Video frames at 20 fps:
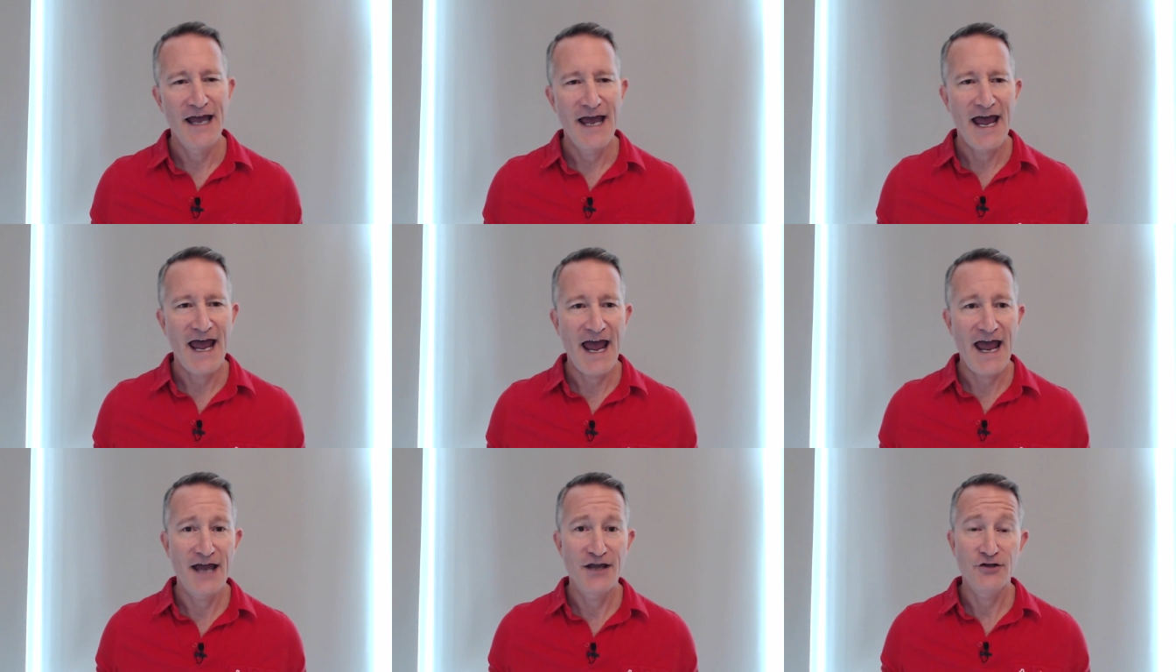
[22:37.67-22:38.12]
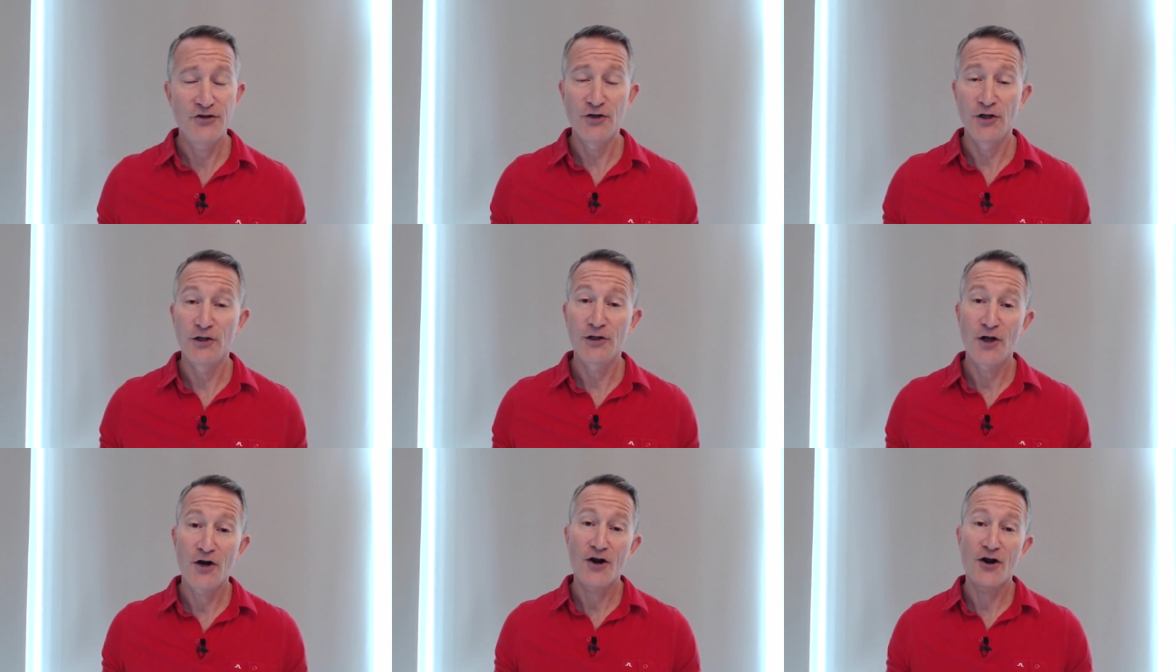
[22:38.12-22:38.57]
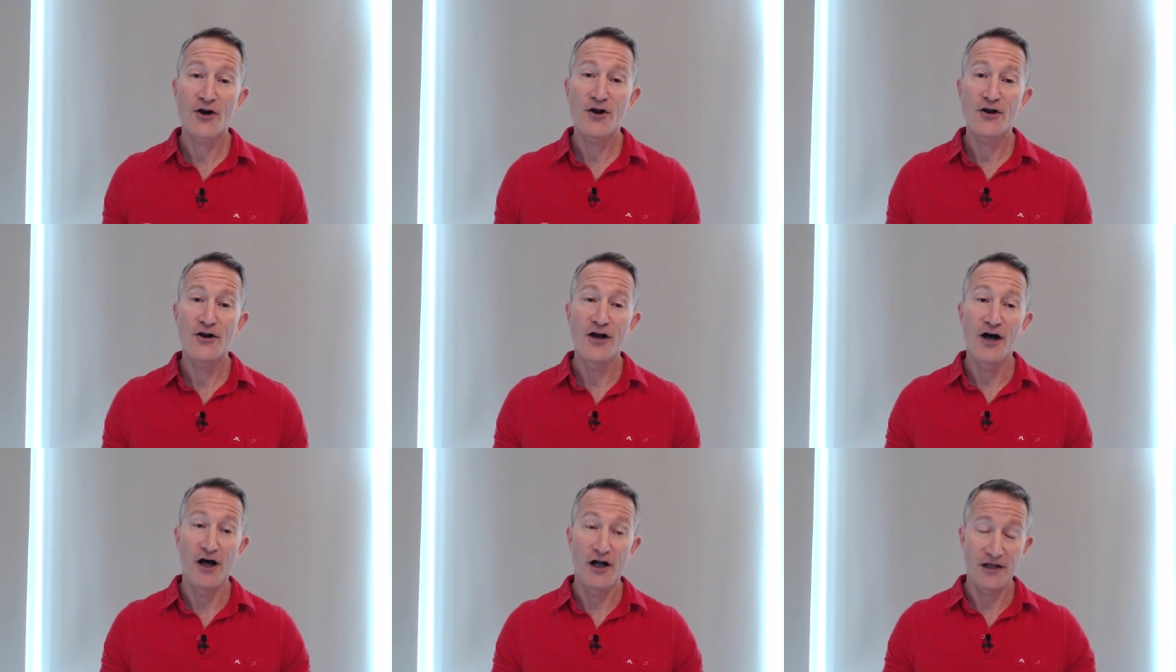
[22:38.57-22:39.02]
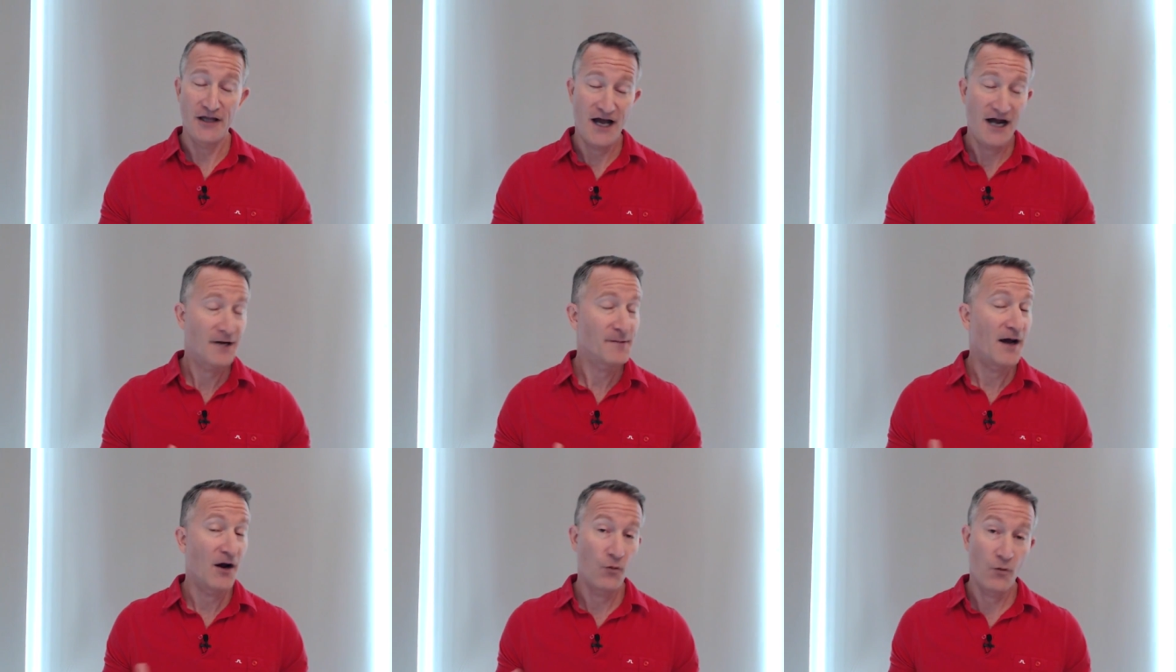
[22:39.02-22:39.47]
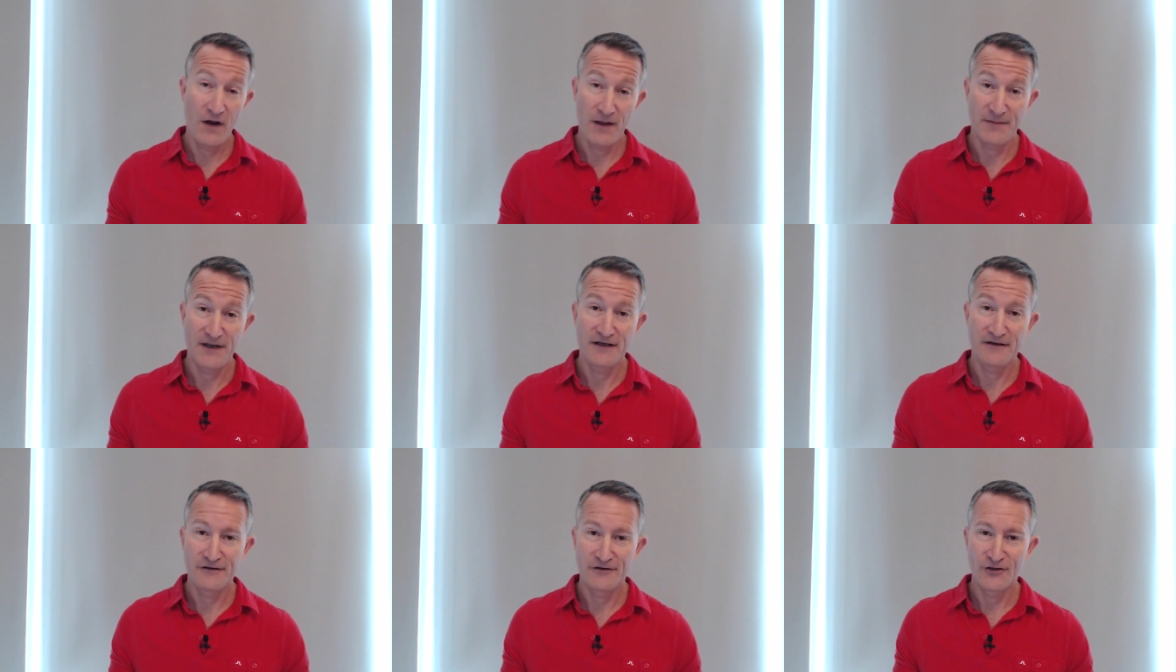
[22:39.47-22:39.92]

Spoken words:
And you'll learn a lot about women.